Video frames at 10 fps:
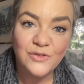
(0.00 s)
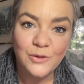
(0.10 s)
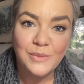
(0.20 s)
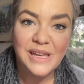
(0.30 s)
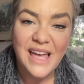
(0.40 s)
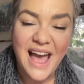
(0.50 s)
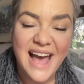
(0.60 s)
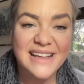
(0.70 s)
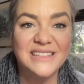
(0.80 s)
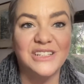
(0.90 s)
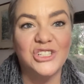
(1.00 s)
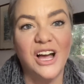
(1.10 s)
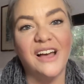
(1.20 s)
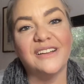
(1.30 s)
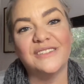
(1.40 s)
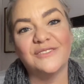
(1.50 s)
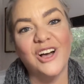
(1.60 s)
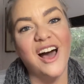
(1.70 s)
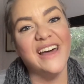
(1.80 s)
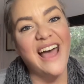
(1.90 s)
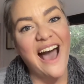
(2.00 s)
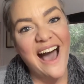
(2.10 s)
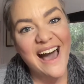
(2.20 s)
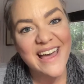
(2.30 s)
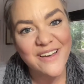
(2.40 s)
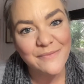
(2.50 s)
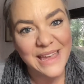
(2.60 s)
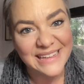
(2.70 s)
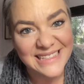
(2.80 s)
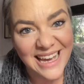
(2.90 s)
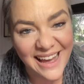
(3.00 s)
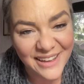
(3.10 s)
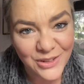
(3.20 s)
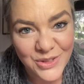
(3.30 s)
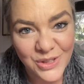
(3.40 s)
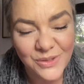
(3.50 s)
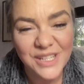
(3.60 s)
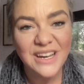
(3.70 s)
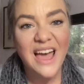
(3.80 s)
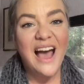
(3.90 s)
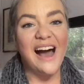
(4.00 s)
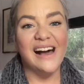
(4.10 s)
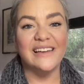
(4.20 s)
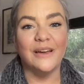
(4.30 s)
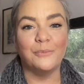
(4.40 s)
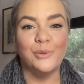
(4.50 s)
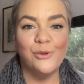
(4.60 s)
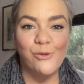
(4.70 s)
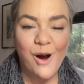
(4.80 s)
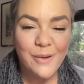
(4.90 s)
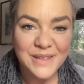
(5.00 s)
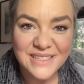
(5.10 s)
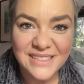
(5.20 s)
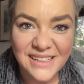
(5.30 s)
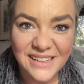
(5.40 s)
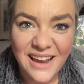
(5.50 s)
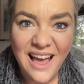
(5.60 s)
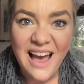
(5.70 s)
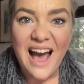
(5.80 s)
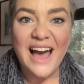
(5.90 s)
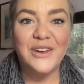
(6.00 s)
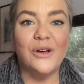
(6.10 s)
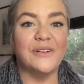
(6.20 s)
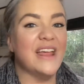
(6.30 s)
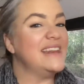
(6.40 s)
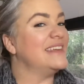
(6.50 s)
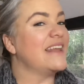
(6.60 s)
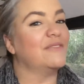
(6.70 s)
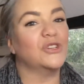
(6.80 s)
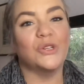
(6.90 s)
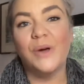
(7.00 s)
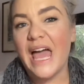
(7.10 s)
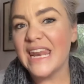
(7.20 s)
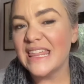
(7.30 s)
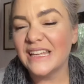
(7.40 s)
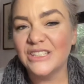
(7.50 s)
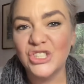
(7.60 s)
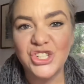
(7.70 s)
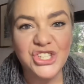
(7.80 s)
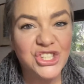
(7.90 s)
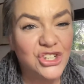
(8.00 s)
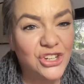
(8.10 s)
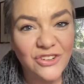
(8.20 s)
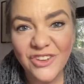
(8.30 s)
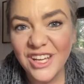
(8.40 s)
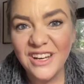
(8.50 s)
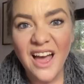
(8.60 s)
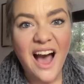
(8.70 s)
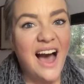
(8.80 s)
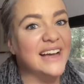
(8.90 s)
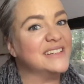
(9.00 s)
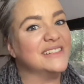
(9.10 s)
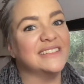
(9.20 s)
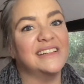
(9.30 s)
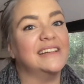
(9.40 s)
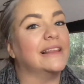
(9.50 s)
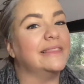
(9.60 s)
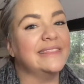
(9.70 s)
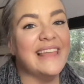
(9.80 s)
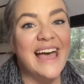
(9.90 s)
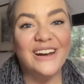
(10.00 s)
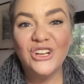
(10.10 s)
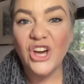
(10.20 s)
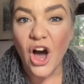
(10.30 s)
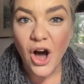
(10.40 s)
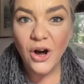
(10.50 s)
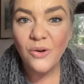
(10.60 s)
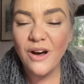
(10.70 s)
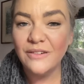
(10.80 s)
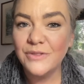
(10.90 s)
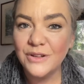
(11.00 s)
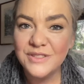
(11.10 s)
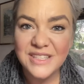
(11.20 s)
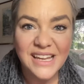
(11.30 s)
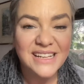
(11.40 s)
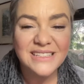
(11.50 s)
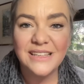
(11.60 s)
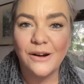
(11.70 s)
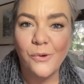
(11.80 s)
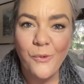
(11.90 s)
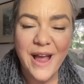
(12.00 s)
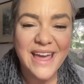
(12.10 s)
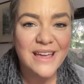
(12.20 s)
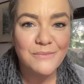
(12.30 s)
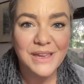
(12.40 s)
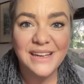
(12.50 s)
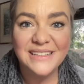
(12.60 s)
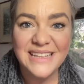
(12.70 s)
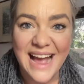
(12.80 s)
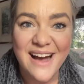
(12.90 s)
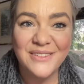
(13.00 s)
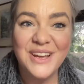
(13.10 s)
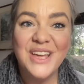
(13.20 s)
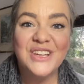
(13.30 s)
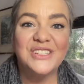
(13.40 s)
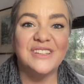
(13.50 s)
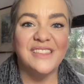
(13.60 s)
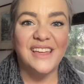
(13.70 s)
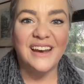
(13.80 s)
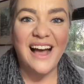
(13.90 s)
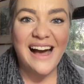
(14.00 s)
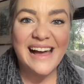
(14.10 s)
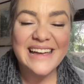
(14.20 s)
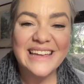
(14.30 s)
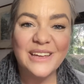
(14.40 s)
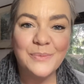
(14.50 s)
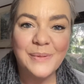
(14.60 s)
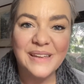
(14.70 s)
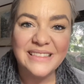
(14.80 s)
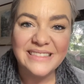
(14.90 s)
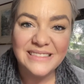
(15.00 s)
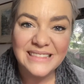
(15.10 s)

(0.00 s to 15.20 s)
for me as a child of God, I am entitled to it. I am promised it. I don't didn't have to do anything to deserve it. I just need to let go of those things that are weighing me down so that I can be